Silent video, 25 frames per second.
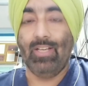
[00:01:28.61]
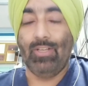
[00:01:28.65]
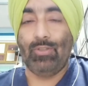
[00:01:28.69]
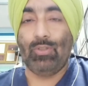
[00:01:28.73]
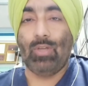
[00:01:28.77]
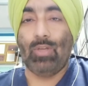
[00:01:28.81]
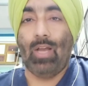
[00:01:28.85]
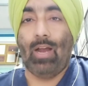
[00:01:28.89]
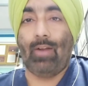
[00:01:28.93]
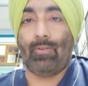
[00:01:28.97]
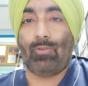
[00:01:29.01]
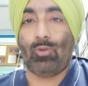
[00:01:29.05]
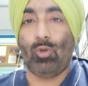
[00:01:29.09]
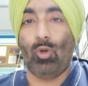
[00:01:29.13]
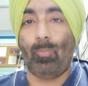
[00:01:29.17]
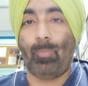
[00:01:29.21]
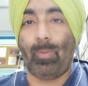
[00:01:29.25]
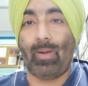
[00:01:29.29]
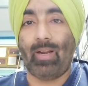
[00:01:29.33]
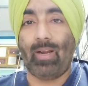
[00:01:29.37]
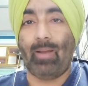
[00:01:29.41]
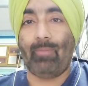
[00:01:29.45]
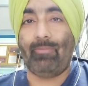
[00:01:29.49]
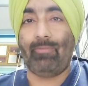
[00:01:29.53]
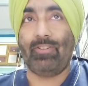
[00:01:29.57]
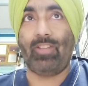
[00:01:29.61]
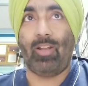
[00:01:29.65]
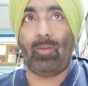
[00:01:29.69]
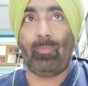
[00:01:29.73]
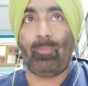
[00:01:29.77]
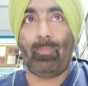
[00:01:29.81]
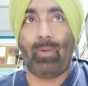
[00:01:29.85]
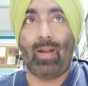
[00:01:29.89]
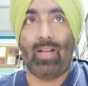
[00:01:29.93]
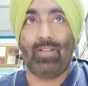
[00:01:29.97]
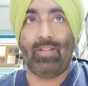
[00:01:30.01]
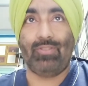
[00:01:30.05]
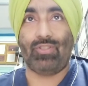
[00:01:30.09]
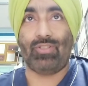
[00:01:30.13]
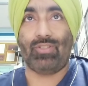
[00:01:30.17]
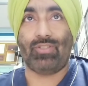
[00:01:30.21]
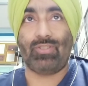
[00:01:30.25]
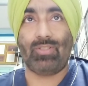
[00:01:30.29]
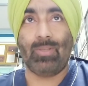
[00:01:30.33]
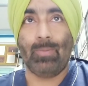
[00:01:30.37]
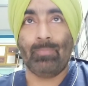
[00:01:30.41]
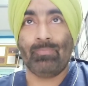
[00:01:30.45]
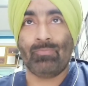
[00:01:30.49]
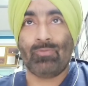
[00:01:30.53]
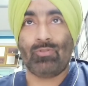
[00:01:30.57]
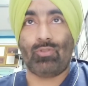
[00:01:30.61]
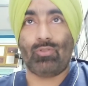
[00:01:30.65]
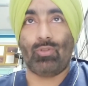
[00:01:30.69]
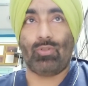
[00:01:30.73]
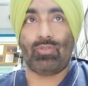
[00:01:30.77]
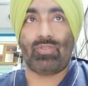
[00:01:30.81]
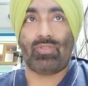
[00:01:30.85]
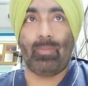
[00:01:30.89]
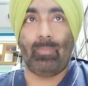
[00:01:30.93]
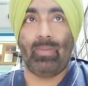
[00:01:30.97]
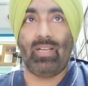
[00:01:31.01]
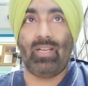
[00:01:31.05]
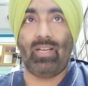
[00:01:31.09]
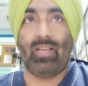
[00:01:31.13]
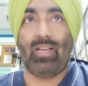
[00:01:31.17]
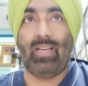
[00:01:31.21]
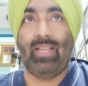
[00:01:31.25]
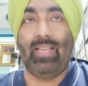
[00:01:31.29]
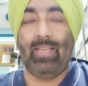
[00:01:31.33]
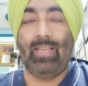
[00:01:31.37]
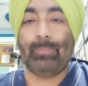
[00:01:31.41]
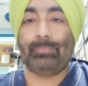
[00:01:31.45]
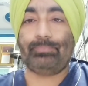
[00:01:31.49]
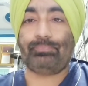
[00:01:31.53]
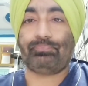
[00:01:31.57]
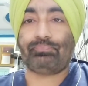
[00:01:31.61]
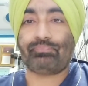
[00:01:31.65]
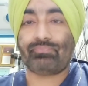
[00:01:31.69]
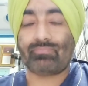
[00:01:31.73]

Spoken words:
You have to open up with their branches. So similarly,